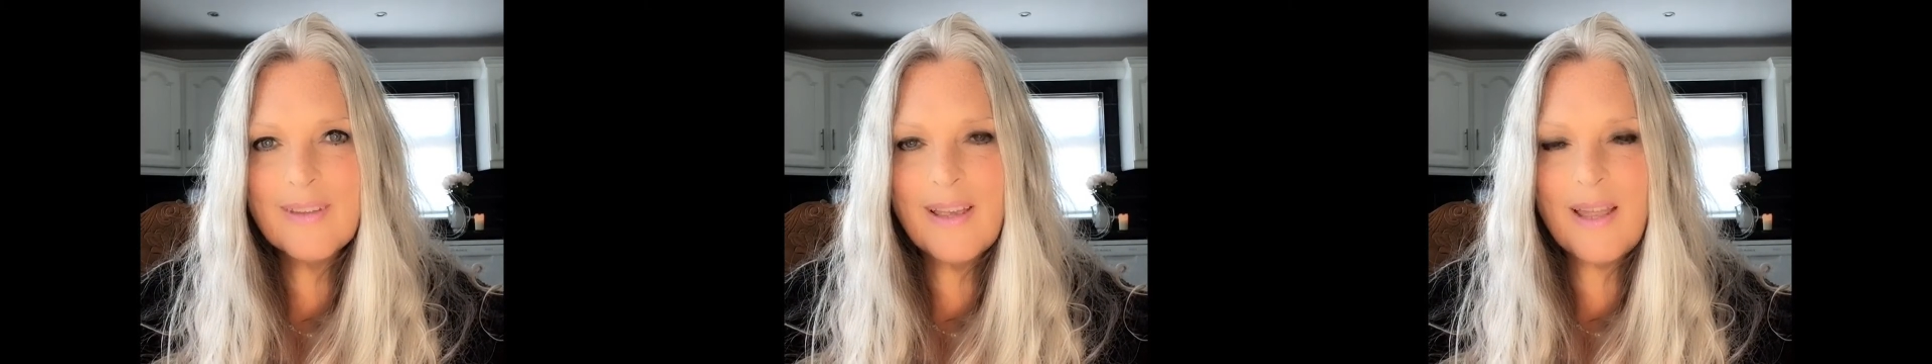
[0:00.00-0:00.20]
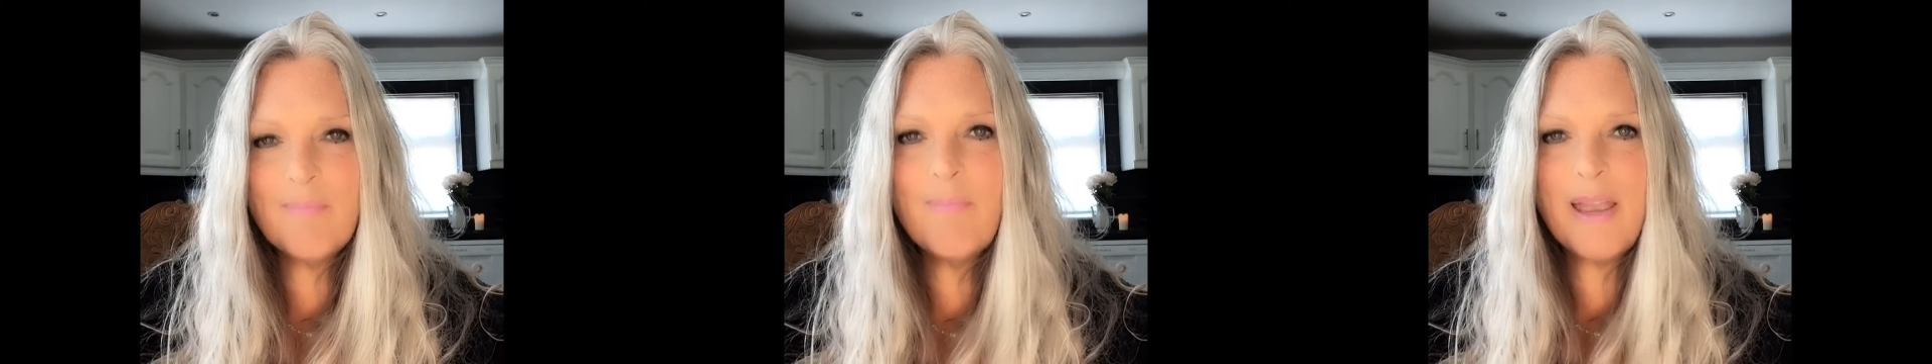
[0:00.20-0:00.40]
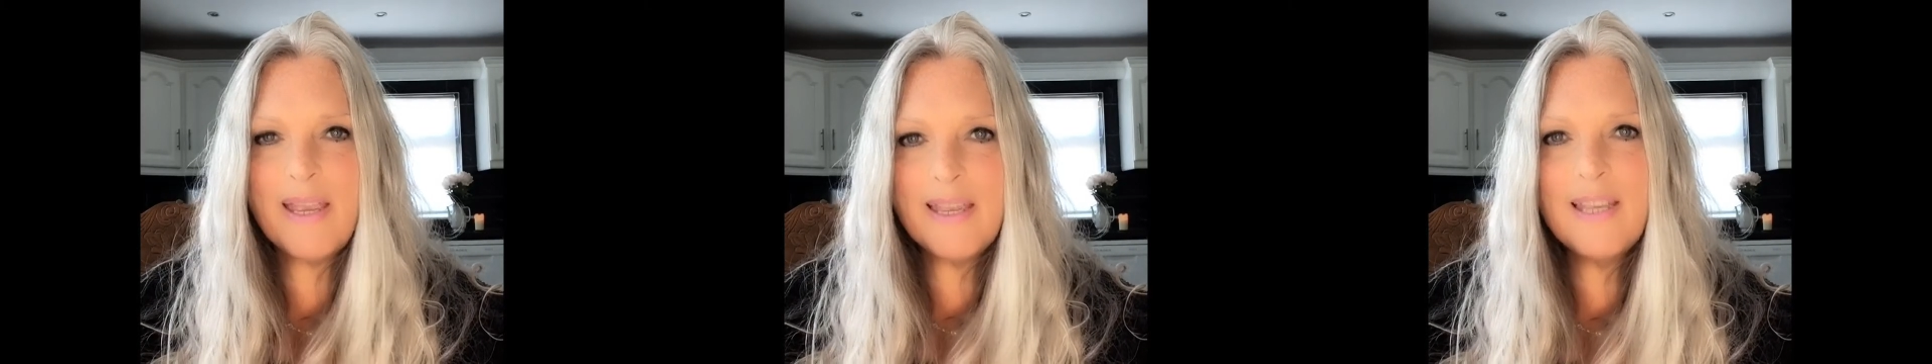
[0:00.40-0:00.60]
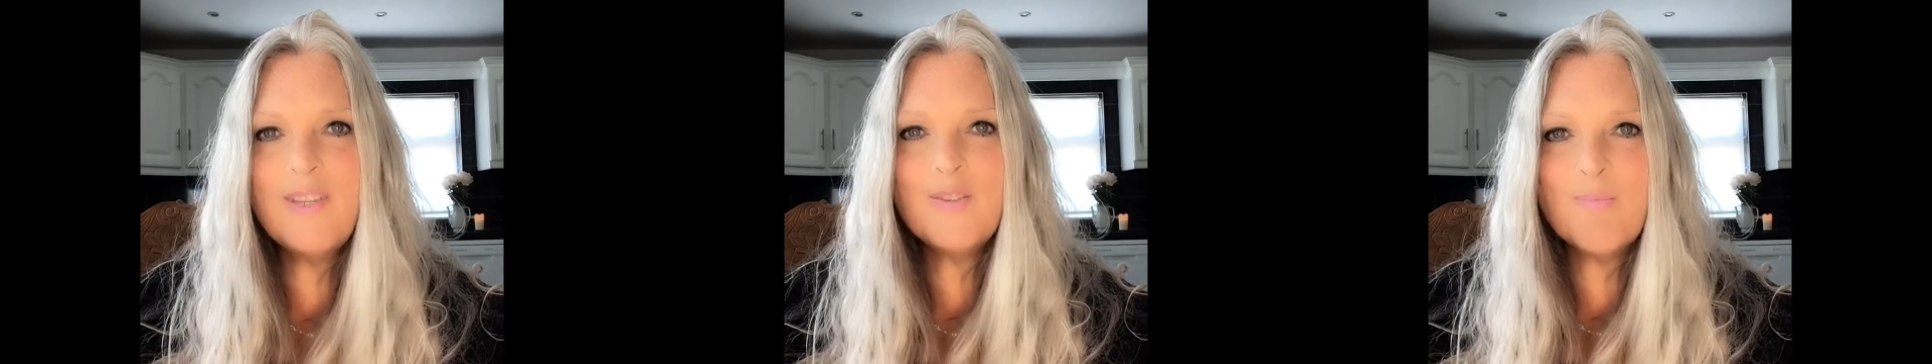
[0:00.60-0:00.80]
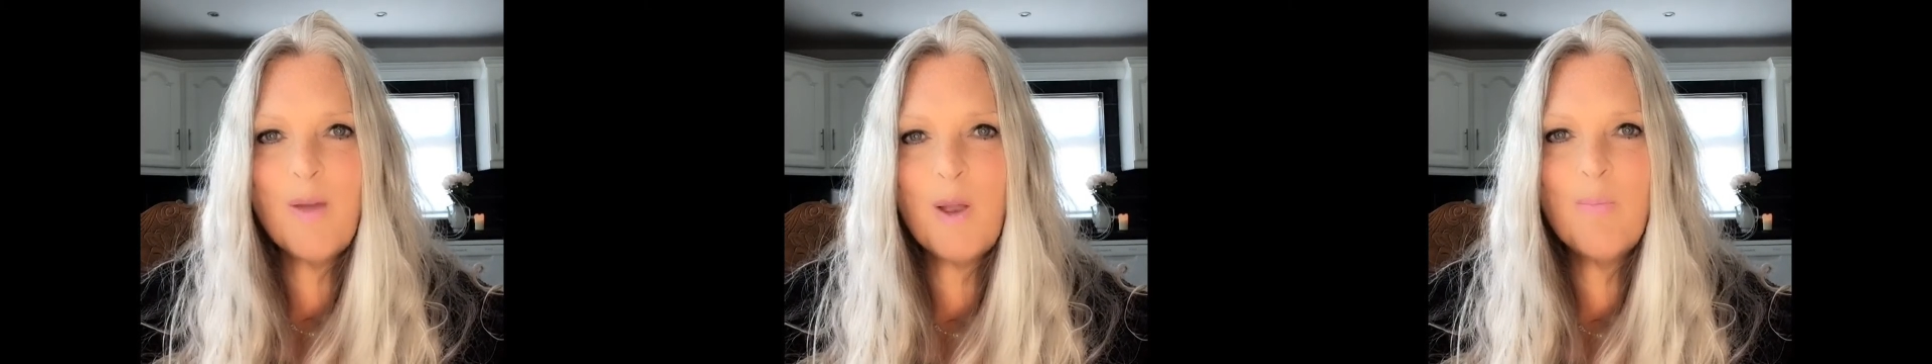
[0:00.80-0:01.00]
And make
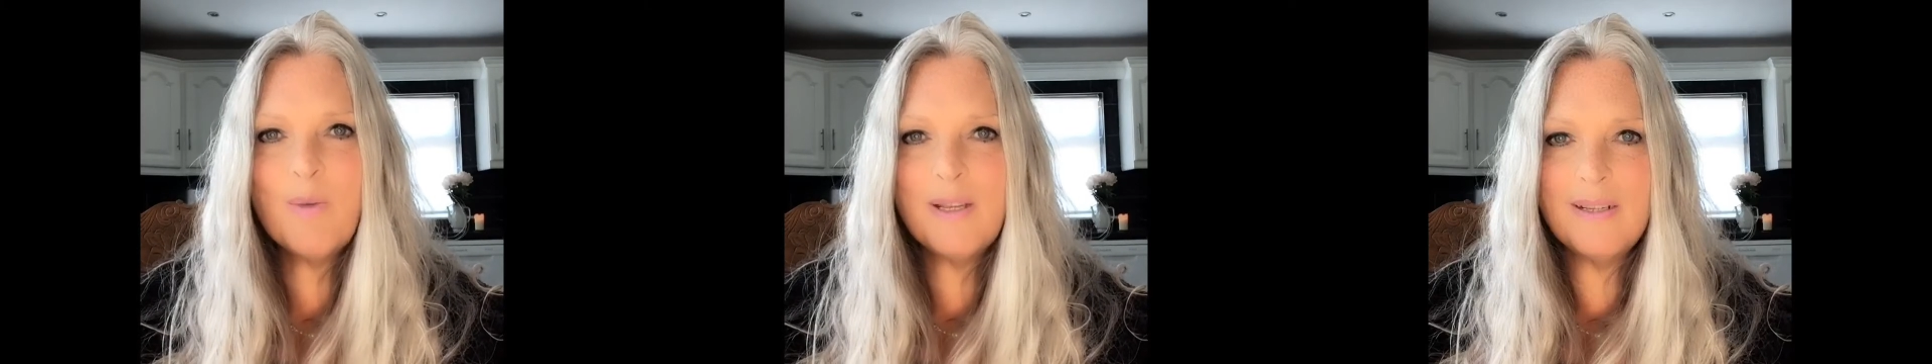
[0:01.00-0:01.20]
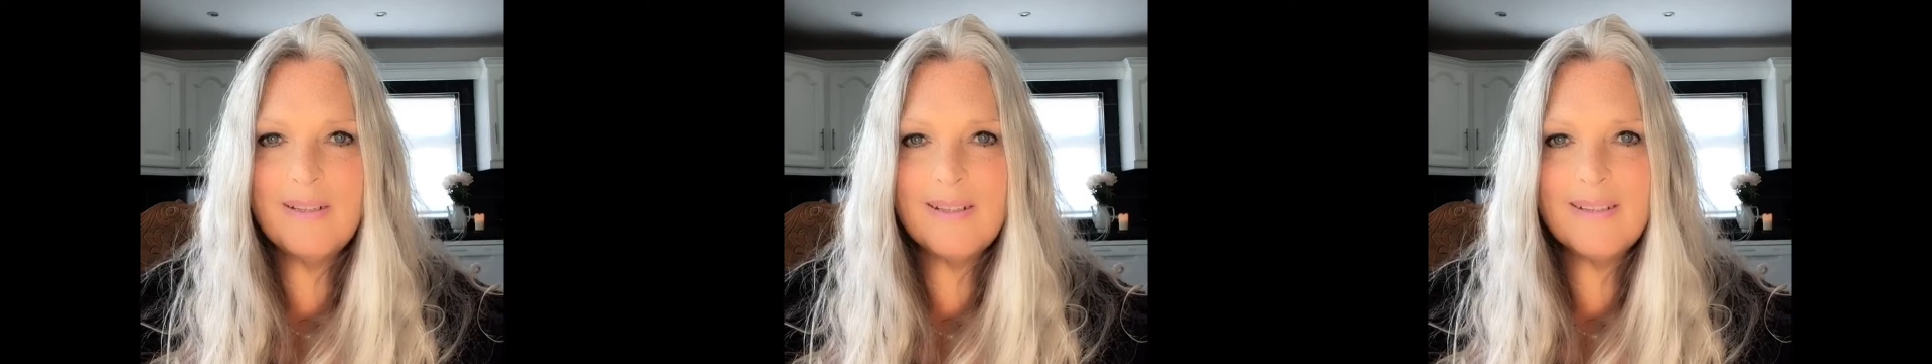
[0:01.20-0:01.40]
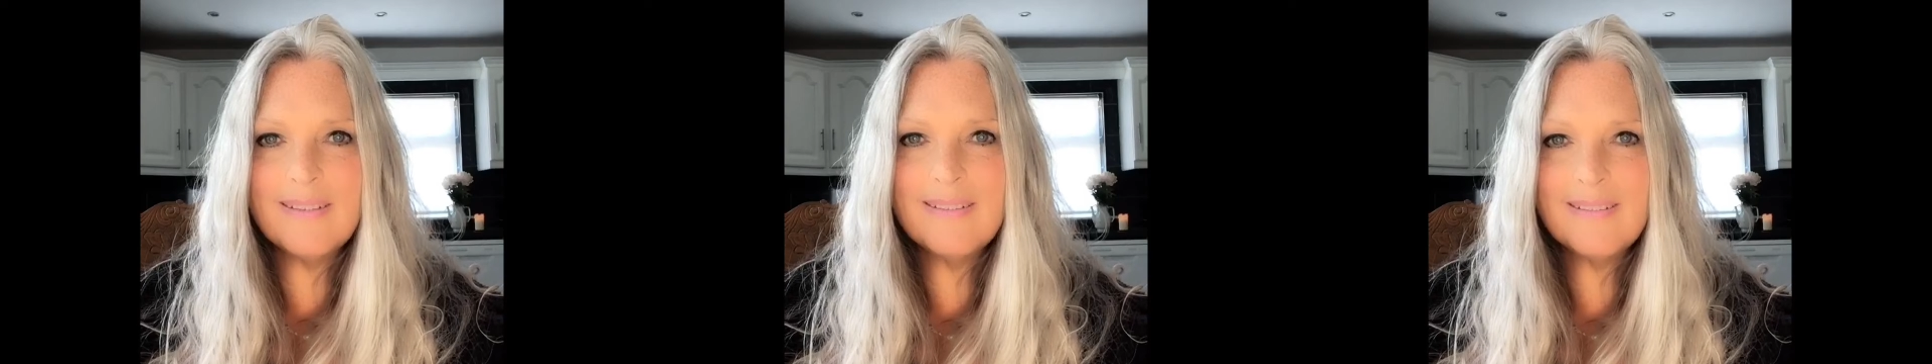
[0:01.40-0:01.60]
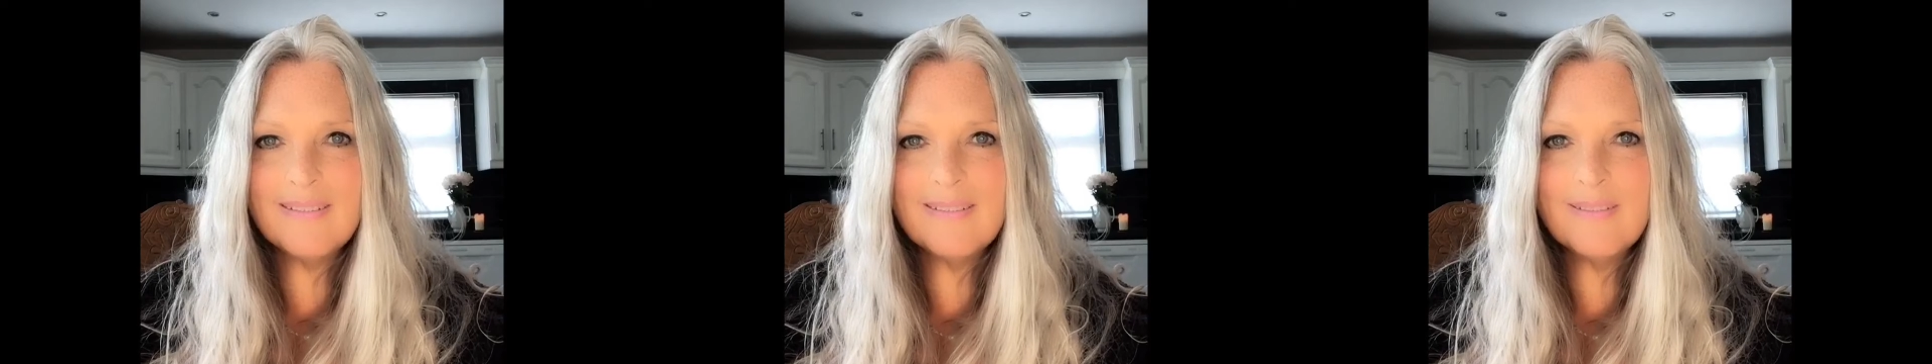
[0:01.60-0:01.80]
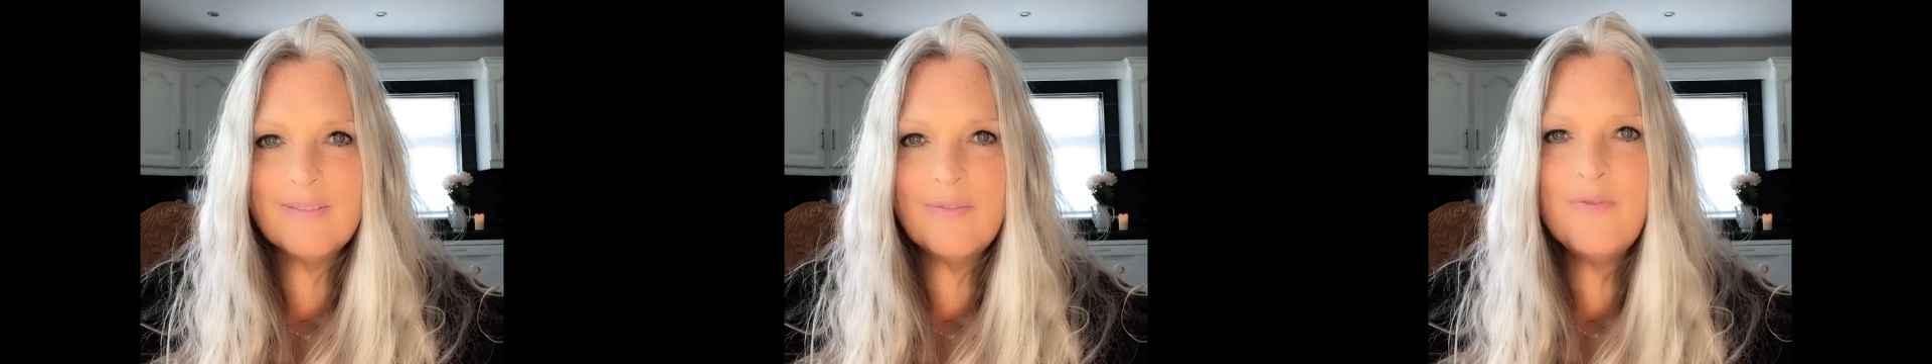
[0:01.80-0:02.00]
each moment
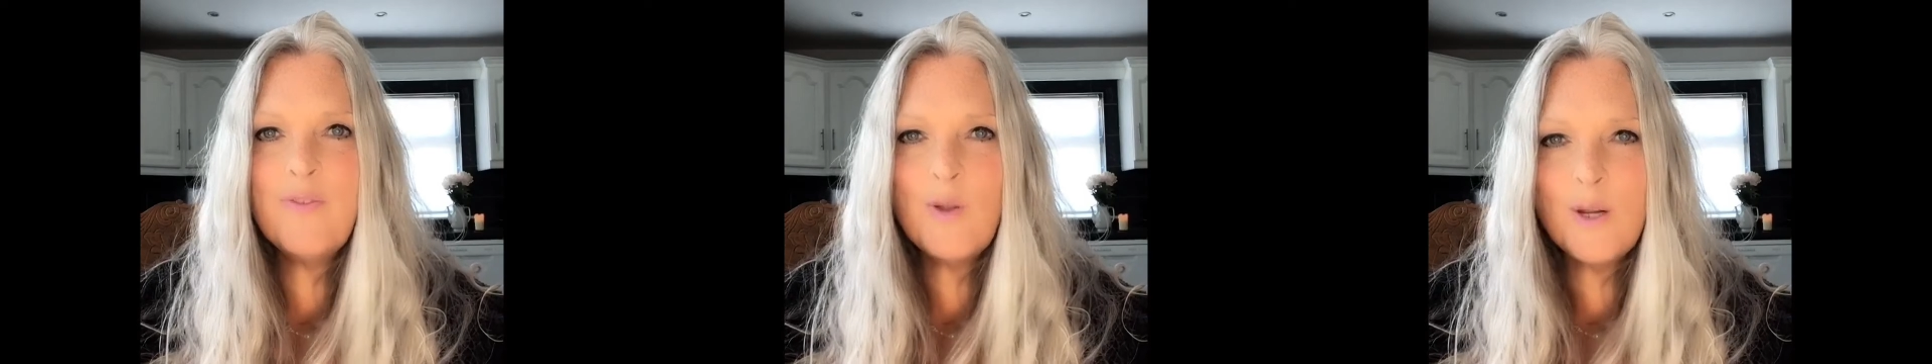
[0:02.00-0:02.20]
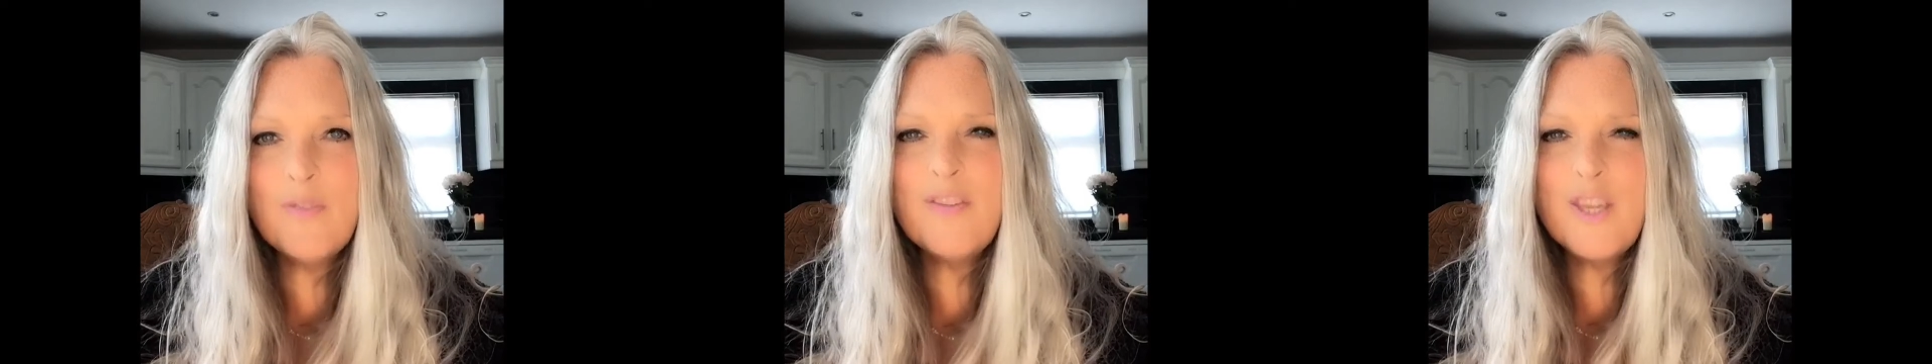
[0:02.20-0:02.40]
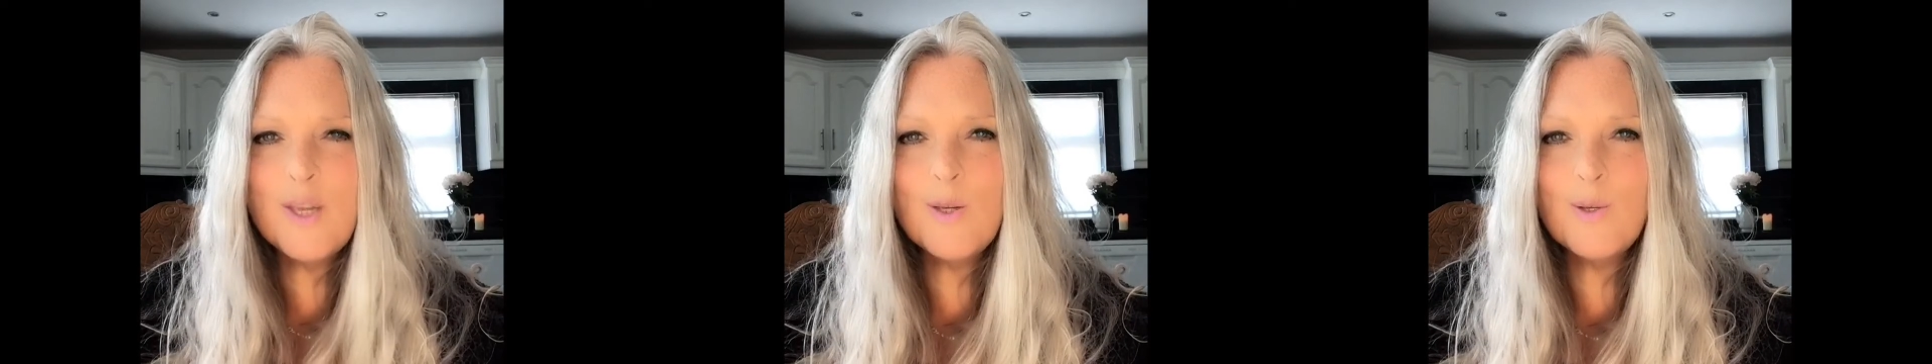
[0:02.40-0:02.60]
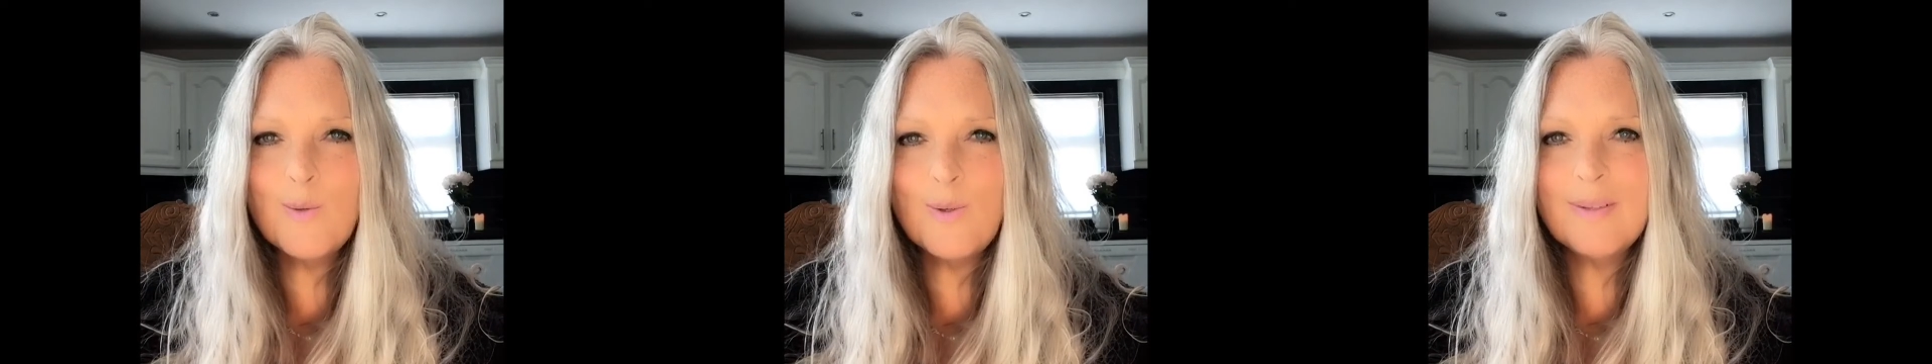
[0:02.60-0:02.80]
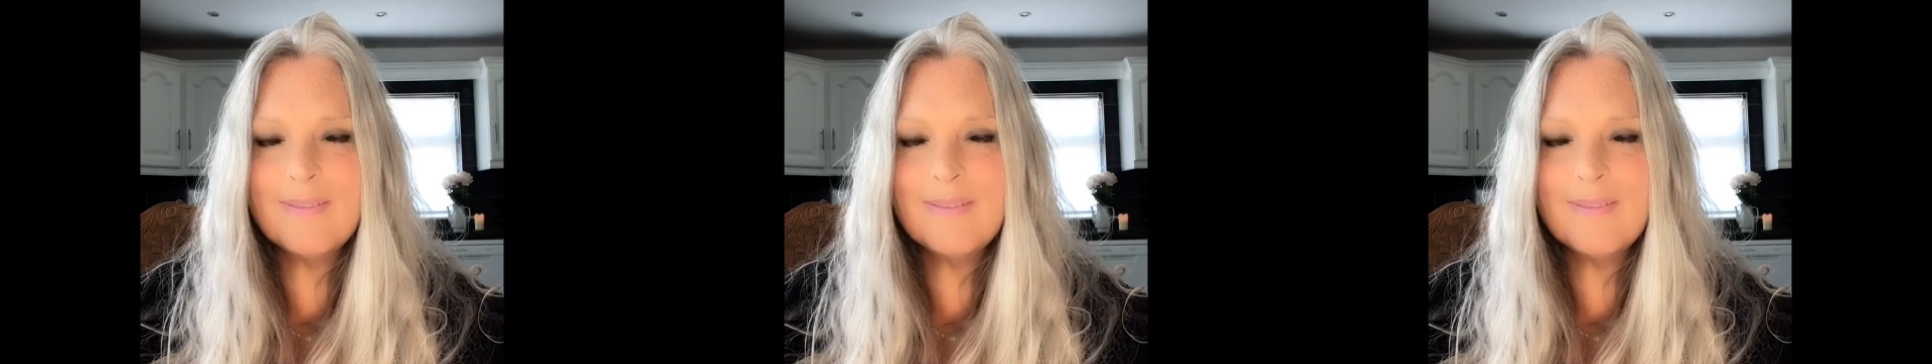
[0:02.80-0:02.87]
full of you.